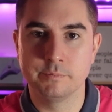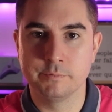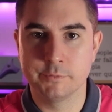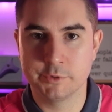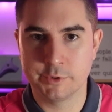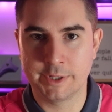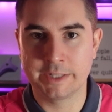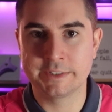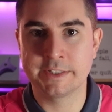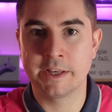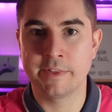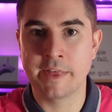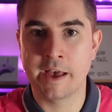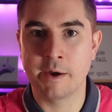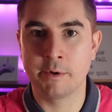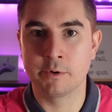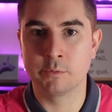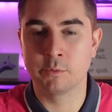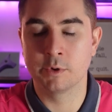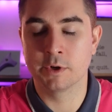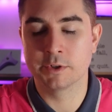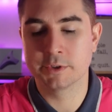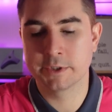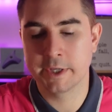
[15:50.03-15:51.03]
So that's how that
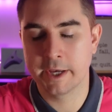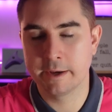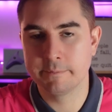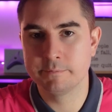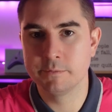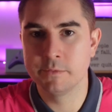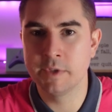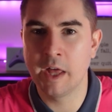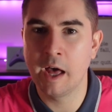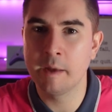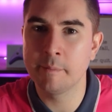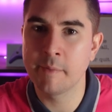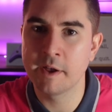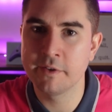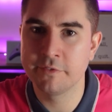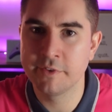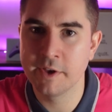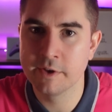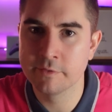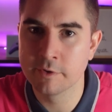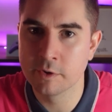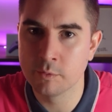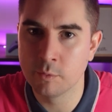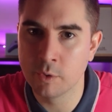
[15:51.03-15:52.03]
one works. Okay, not my
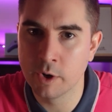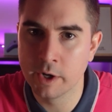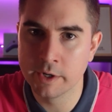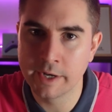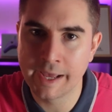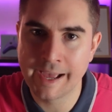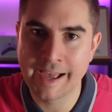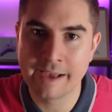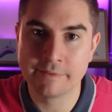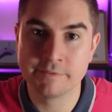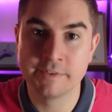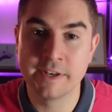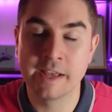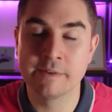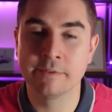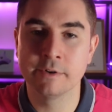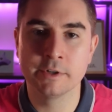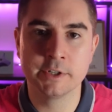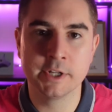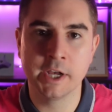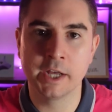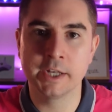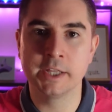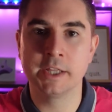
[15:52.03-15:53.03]
favorite one. I have never
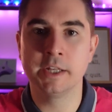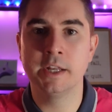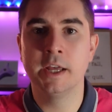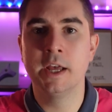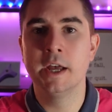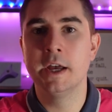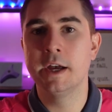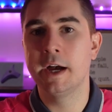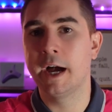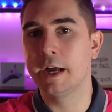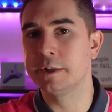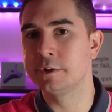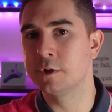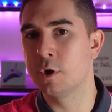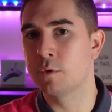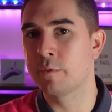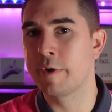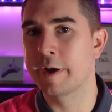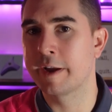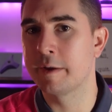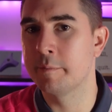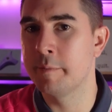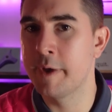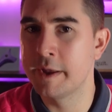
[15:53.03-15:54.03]
done it. I don't
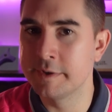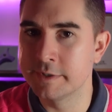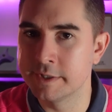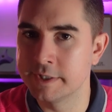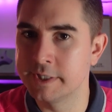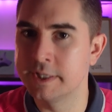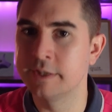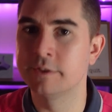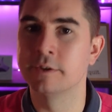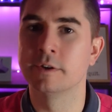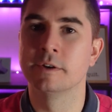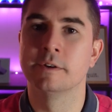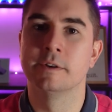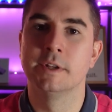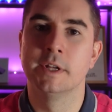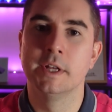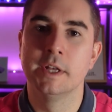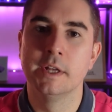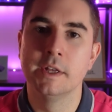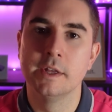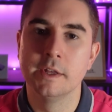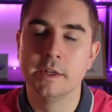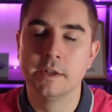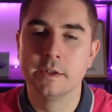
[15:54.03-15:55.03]
recommend it either.
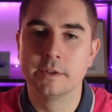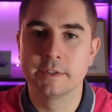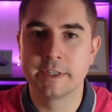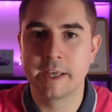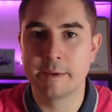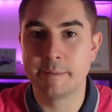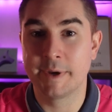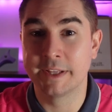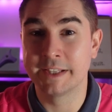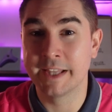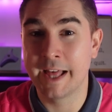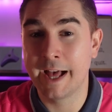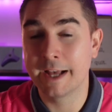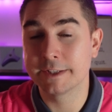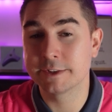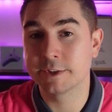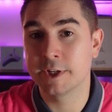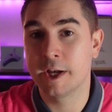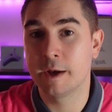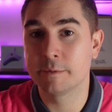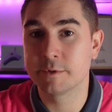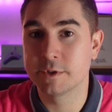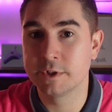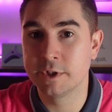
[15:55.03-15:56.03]
Okay, my
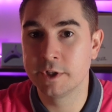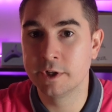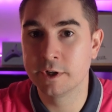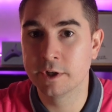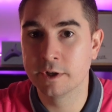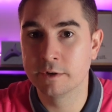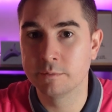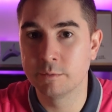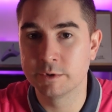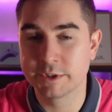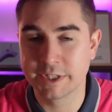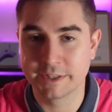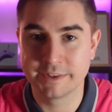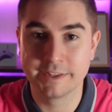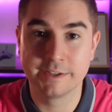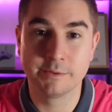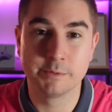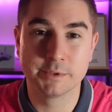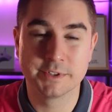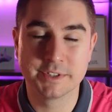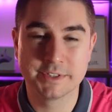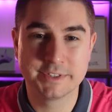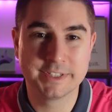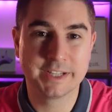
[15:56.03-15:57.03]
last option here, which I
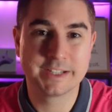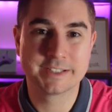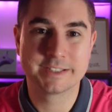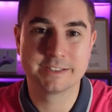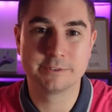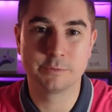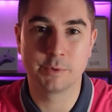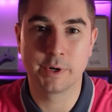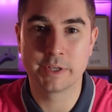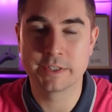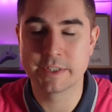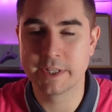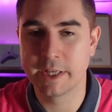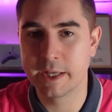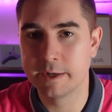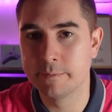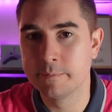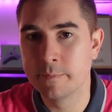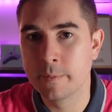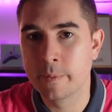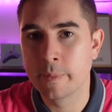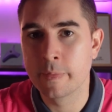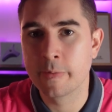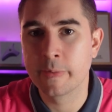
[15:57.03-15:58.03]
think was six, is what I
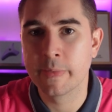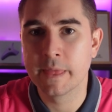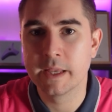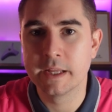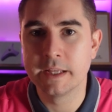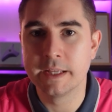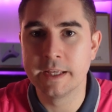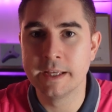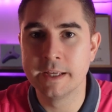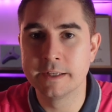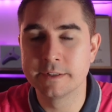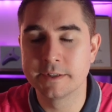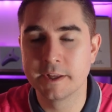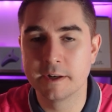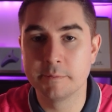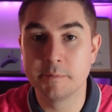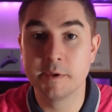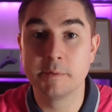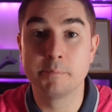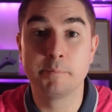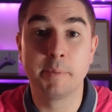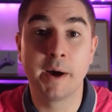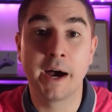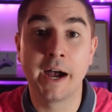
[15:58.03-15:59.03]
said, is gonna
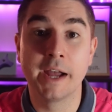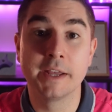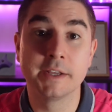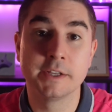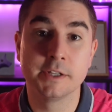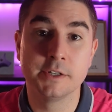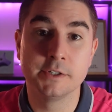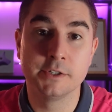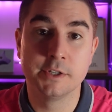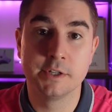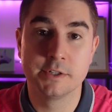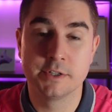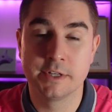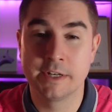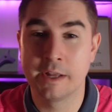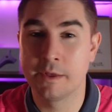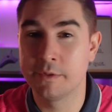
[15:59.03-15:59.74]
be buying contingent.